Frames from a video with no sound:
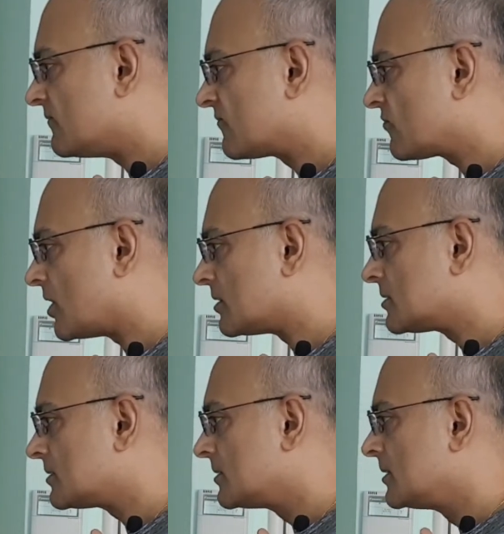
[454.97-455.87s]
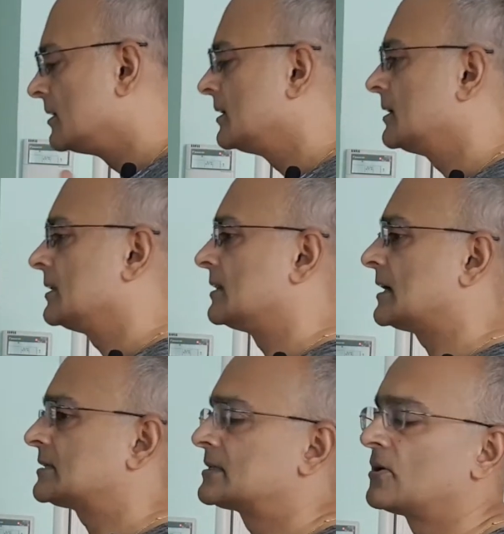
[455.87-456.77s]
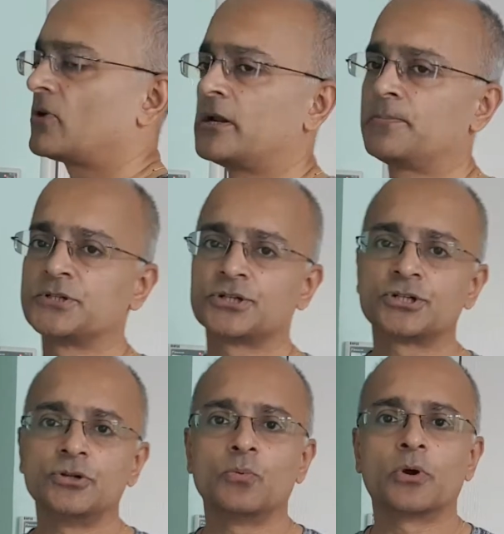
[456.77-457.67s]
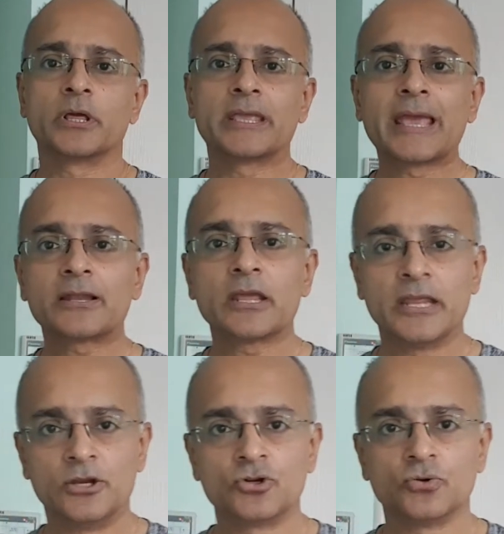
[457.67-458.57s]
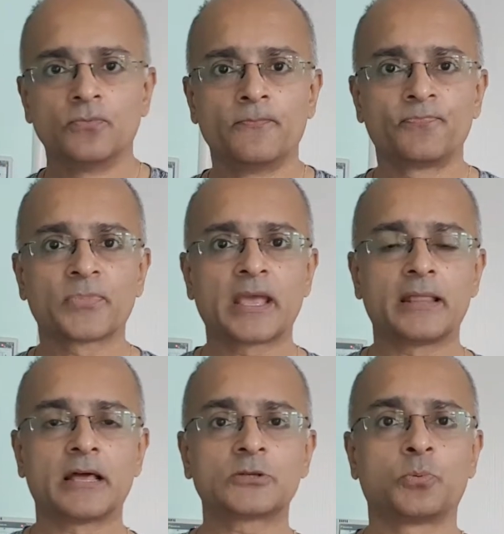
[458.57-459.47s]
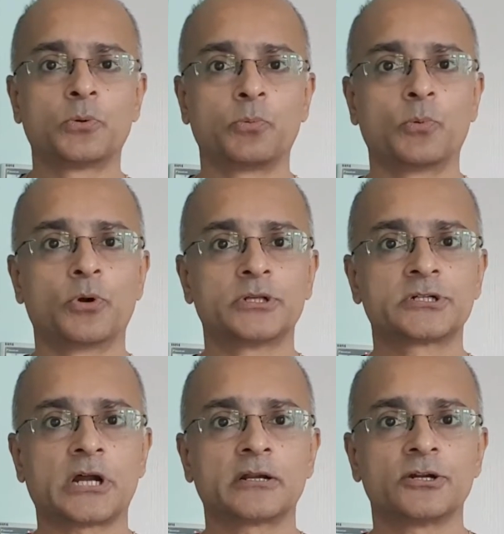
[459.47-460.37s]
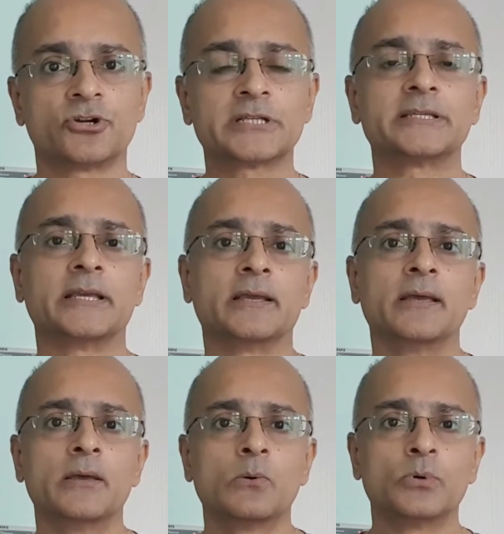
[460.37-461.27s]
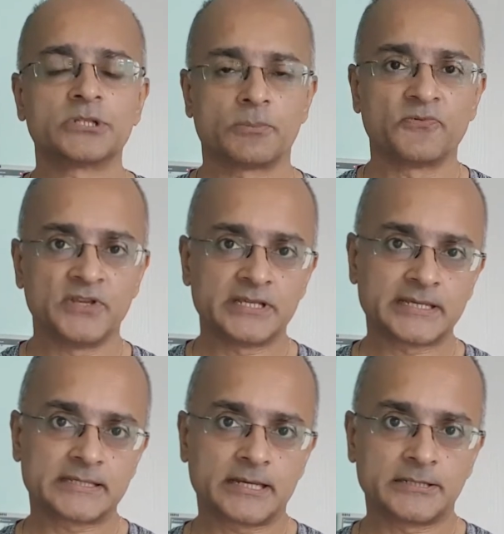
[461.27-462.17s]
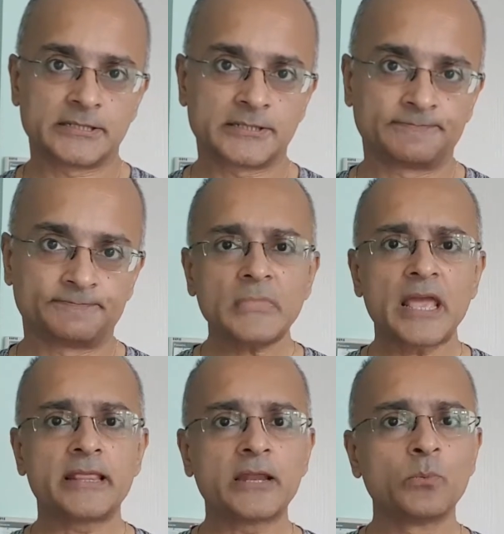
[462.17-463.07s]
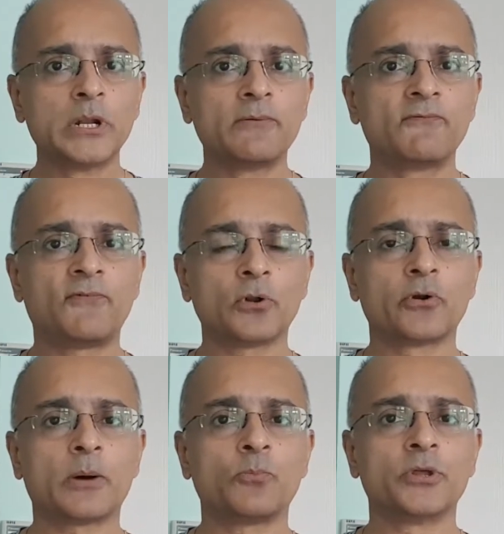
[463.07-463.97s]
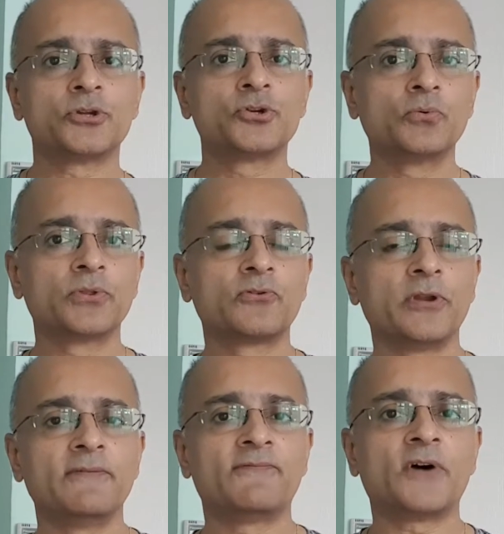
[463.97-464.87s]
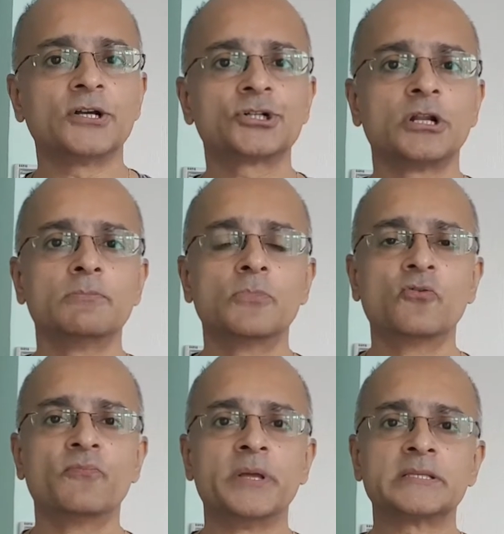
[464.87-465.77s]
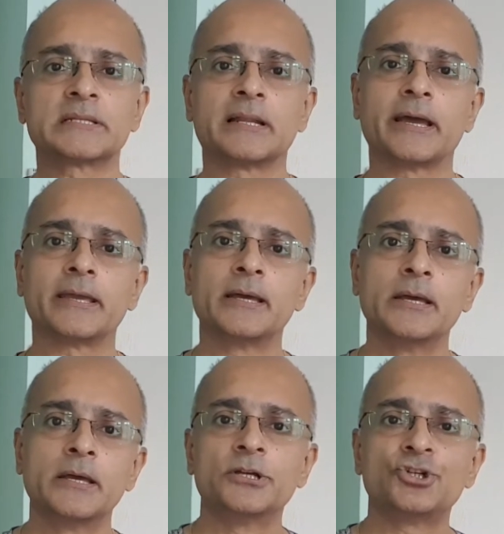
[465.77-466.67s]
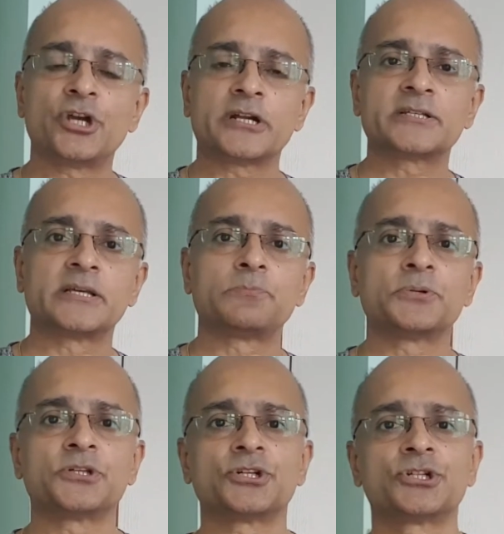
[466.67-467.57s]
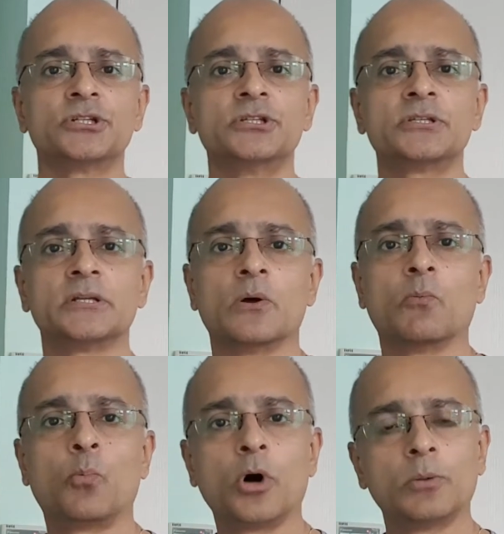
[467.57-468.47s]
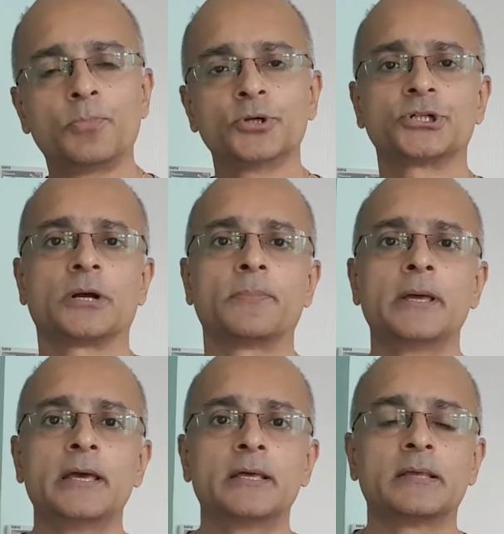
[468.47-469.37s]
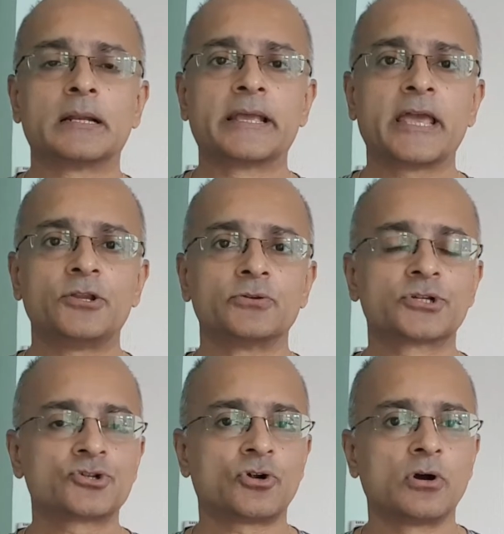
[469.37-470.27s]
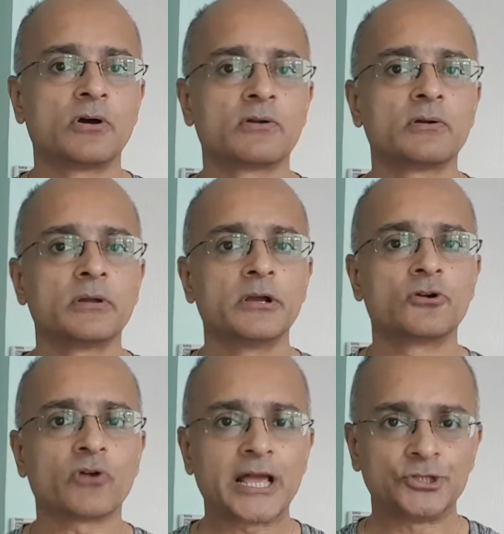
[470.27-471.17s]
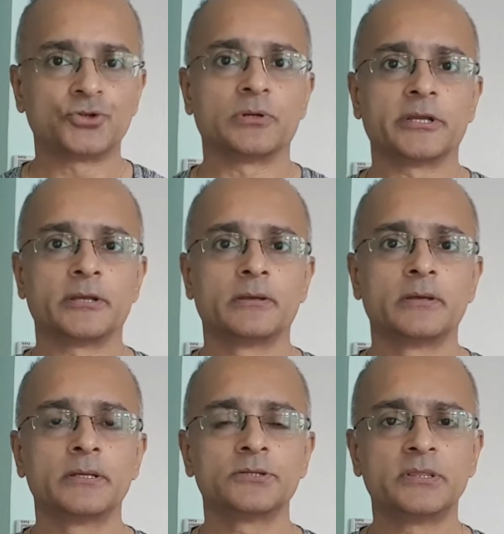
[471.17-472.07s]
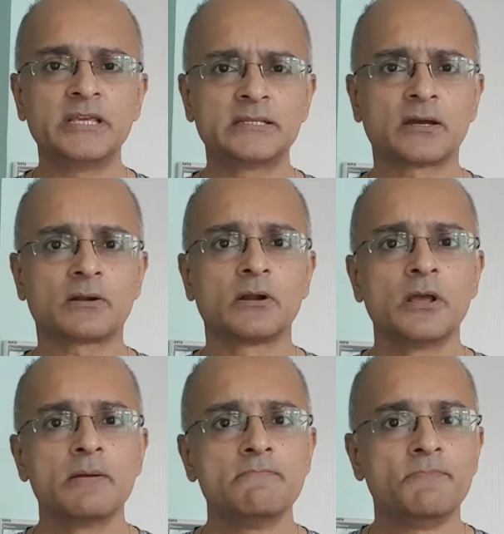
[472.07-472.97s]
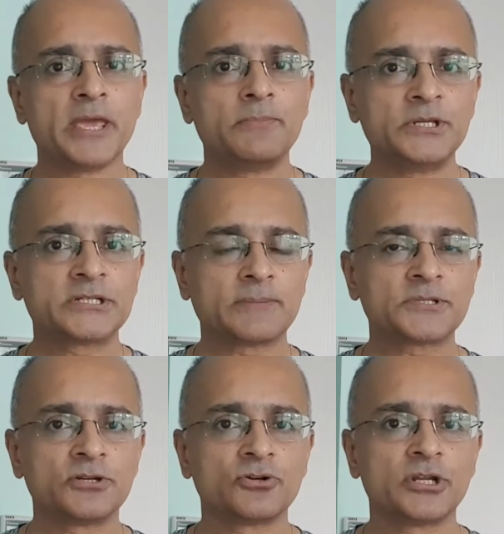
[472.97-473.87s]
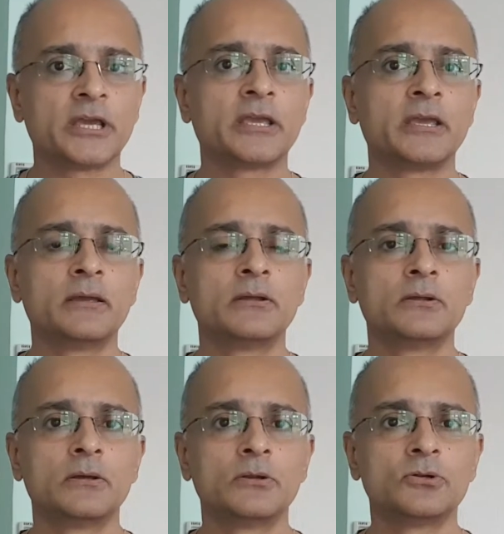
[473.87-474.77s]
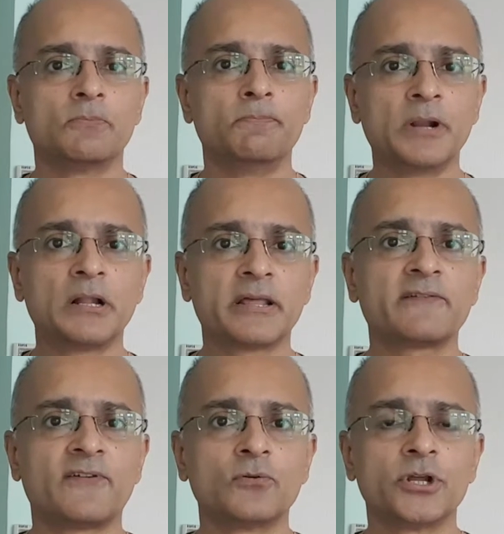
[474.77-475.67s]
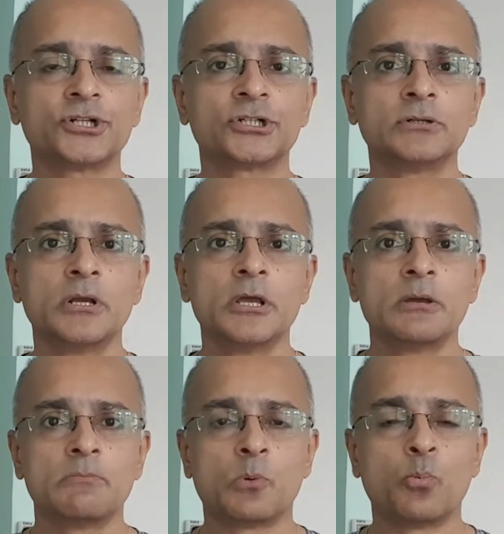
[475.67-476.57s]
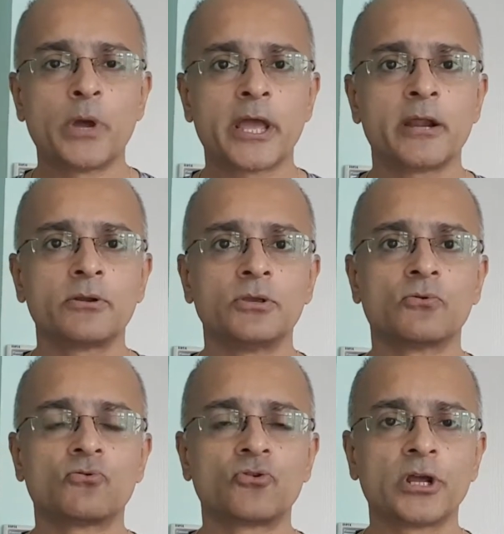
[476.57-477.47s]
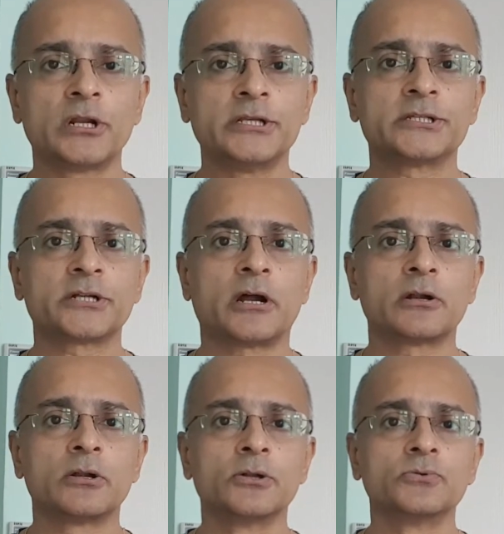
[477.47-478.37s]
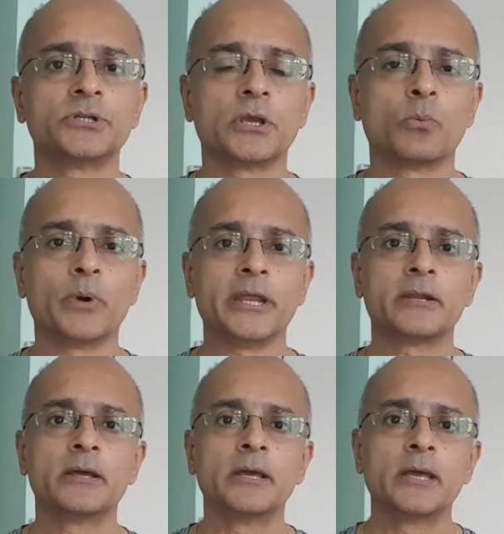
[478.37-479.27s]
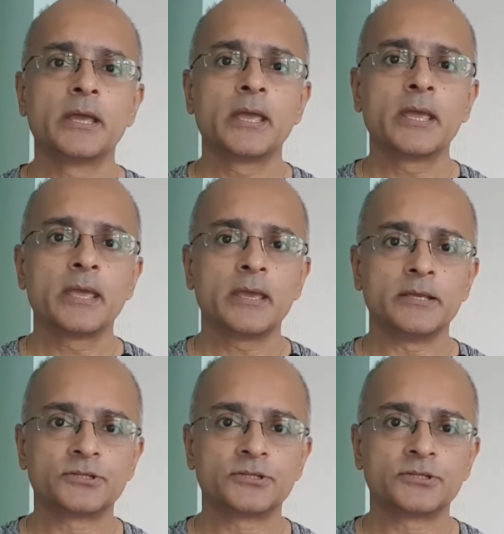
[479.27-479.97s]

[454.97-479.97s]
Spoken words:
front. That's the right position you want to get into, and that's what we want to start addressing with some of these exercises. And then we'll follow it up with 2 or 3 functional movements like chair sit positions and a wall push-up that'll get you stronger gradually. So these are baby steps that you're taking to build that foundation, but where you really start losing your weight is